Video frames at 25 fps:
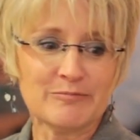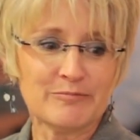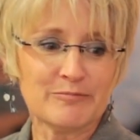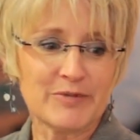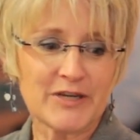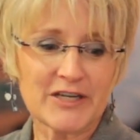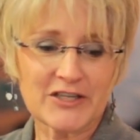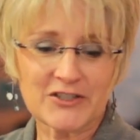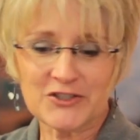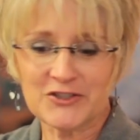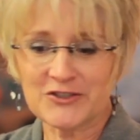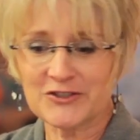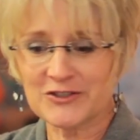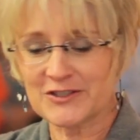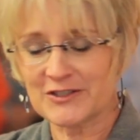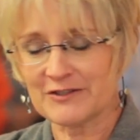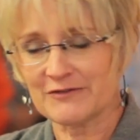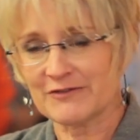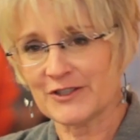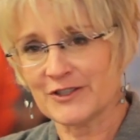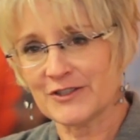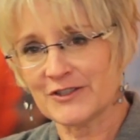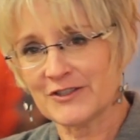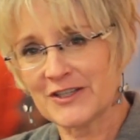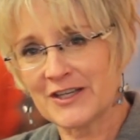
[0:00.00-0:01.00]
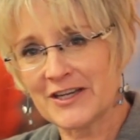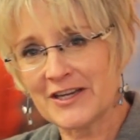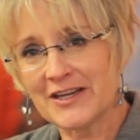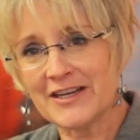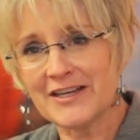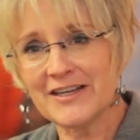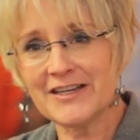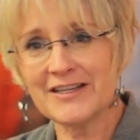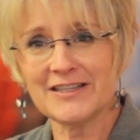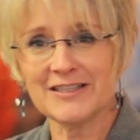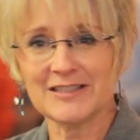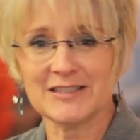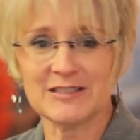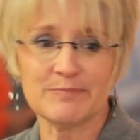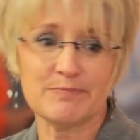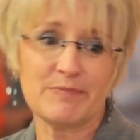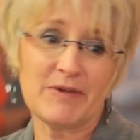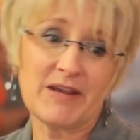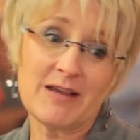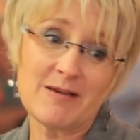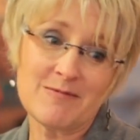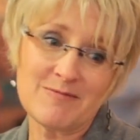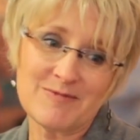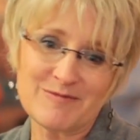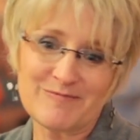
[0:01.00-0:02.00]
pictures of their kids,
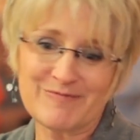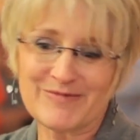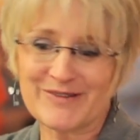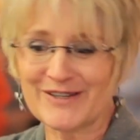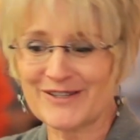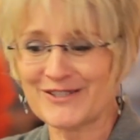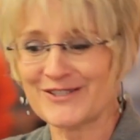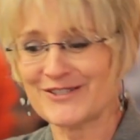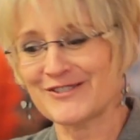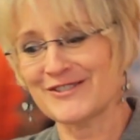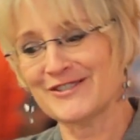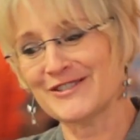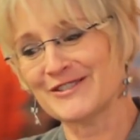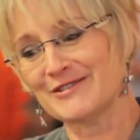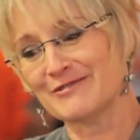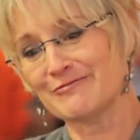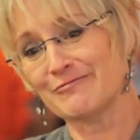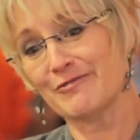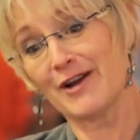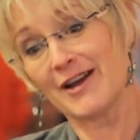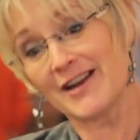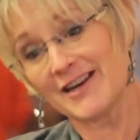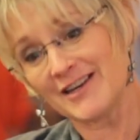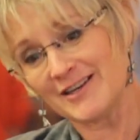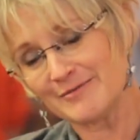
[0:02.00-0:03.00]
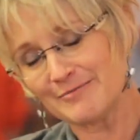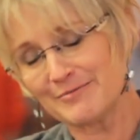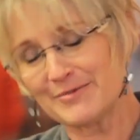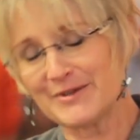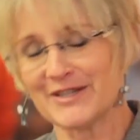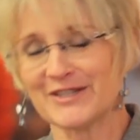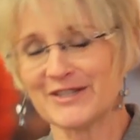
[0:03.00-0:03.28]
baby pictures, wedding